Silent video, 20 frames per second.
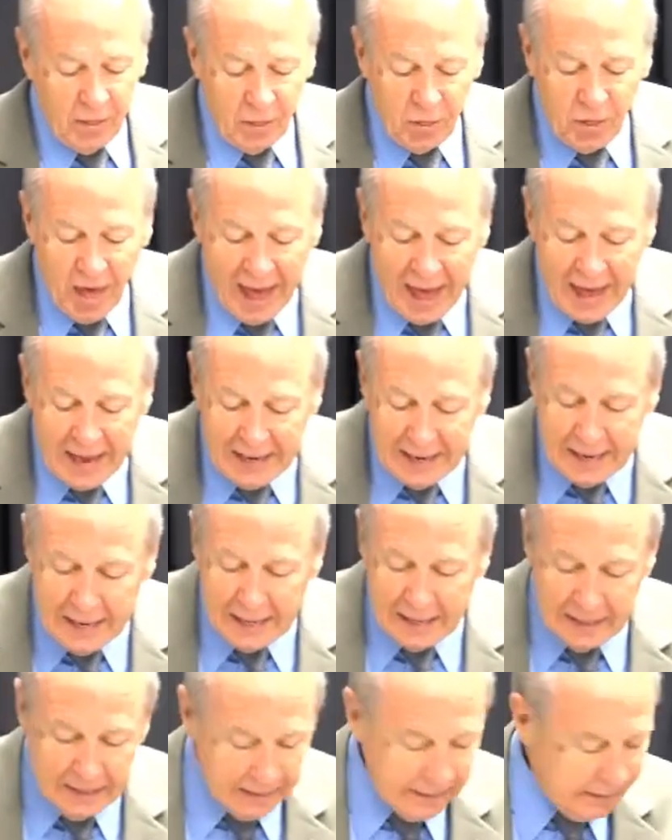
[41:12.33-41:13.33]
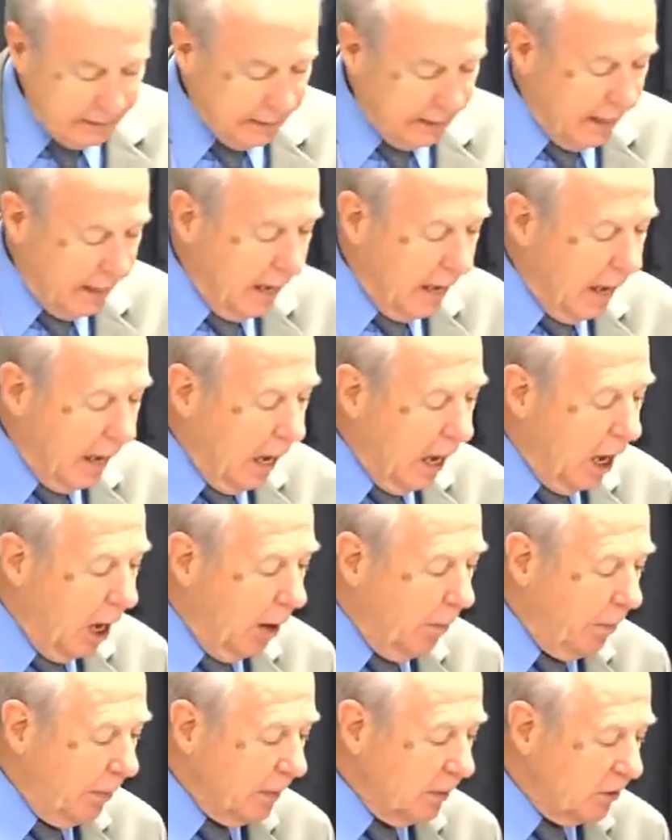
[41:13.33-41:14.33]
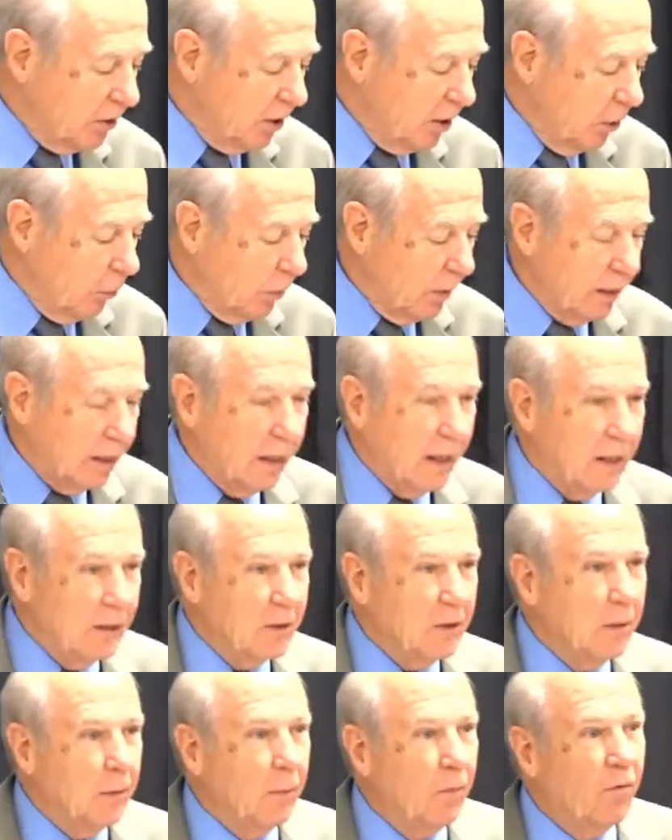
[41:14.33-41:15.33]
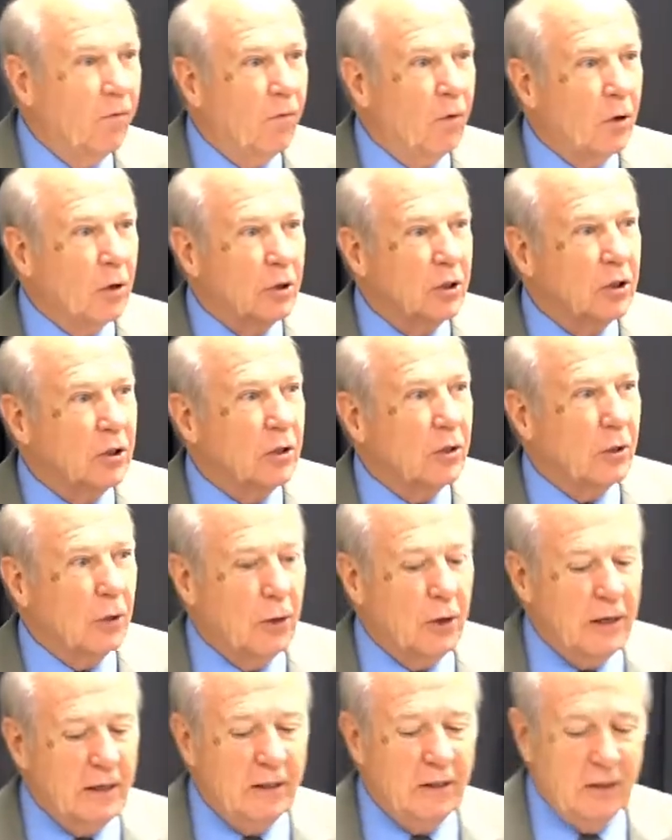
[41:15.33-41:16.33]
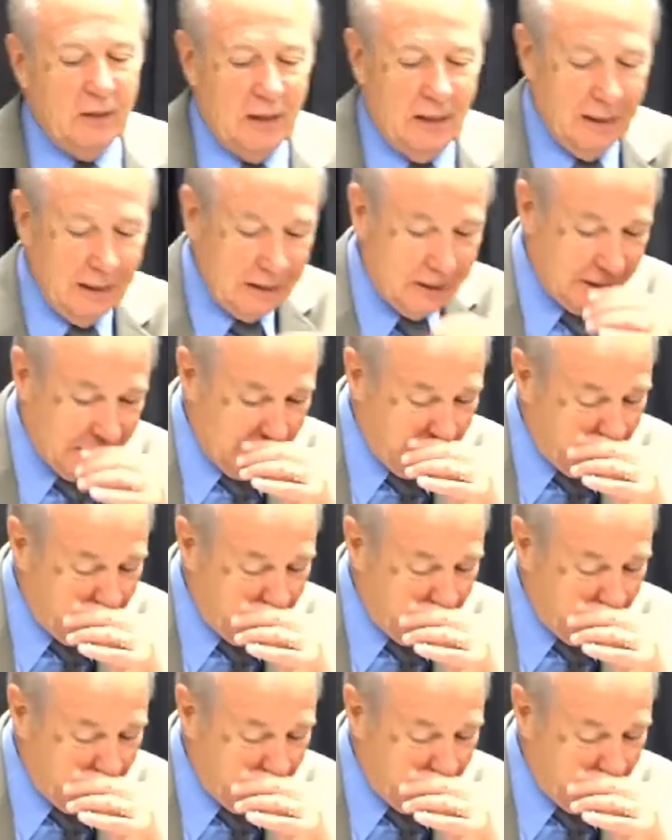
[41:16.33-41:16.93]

That is, up until we get to verse 36.